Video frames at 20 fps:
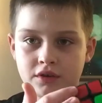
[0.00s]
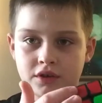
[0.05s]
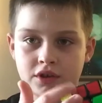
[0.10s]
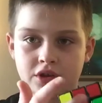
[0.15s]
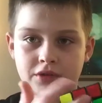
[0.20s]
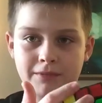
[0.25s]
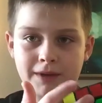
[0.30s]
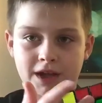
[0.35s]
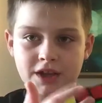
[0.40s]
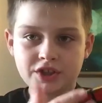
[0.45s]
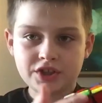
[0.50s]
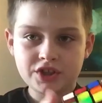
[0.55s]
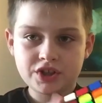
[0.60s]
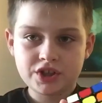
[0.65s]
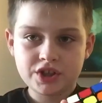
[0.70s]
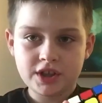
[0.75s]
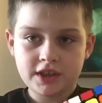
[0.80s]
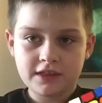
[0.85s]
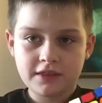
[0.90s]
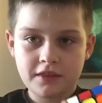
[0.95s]
You match,
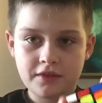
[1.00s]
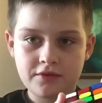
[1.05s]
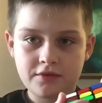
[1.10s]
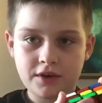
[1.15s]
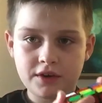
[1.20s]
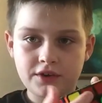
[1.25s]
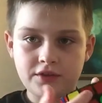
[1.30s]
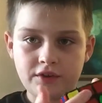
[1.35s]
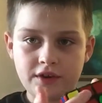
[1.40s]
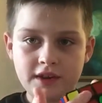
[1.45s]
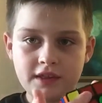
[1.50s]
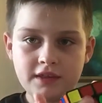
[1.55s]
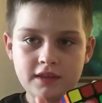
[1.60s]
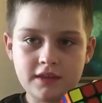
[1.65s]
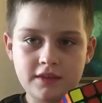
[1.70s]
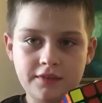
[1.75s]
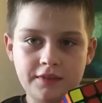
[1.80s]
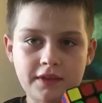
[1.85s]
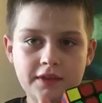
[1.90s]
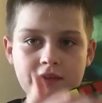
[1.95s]
since it's red-green,
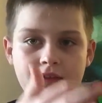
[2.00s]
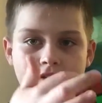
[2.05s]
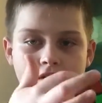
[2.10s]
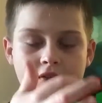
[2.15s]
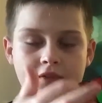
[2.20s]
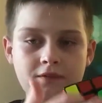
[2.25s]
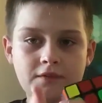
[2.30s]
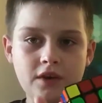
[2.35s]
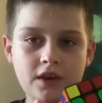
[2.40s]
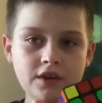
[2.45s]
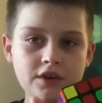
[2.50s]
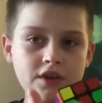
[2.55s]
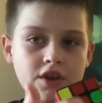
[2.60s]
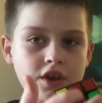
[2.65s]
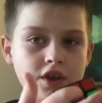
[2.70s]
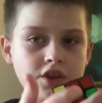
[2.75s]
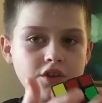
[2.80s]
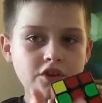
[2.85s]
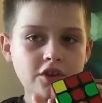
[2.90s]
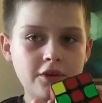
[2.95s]
and this is on the front,
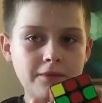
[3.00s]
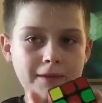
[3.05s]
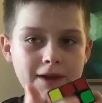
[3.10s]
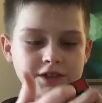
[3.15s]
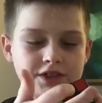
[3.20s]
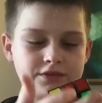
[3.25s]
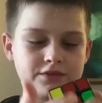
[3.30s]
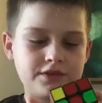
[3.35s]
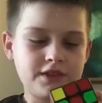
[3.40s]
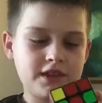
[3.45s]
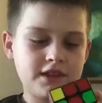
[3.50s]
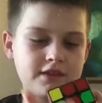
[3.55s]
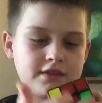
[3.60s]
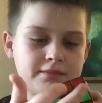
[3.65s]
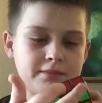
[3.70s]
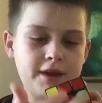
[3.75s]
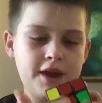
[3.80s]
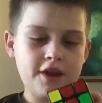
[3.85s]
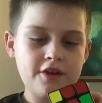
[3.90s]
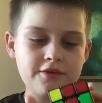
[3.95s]
so you match it with its
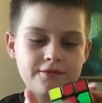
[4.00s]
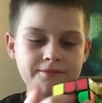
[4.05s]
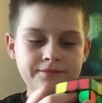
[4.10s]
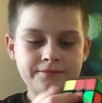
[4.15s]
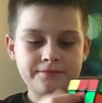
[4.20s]
pair.